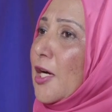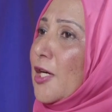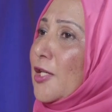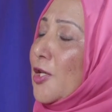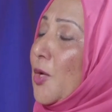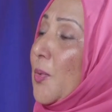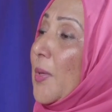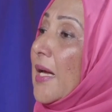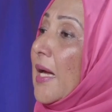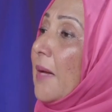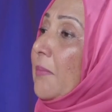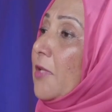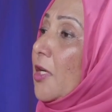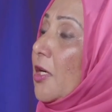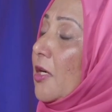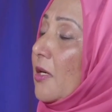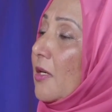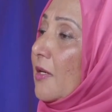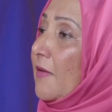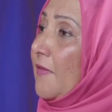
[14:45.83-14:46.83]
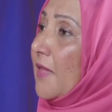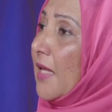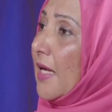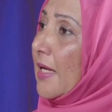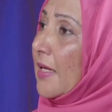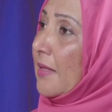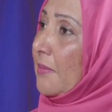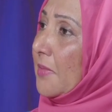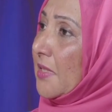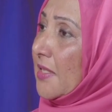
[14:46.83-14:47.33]
So we kept a lot of the
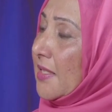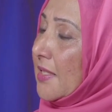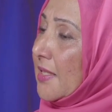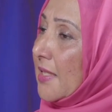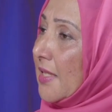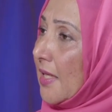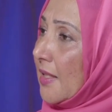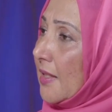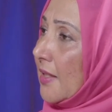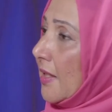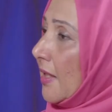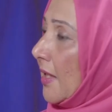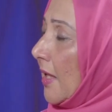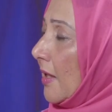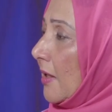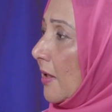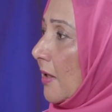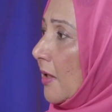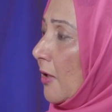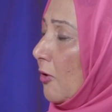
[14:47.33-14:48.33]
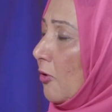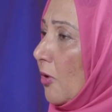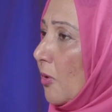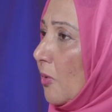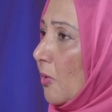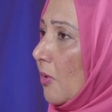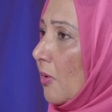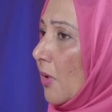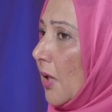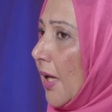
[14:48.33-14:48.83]
elements that, you
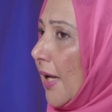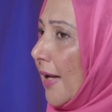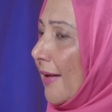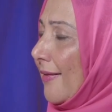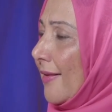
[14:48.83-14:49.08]
know,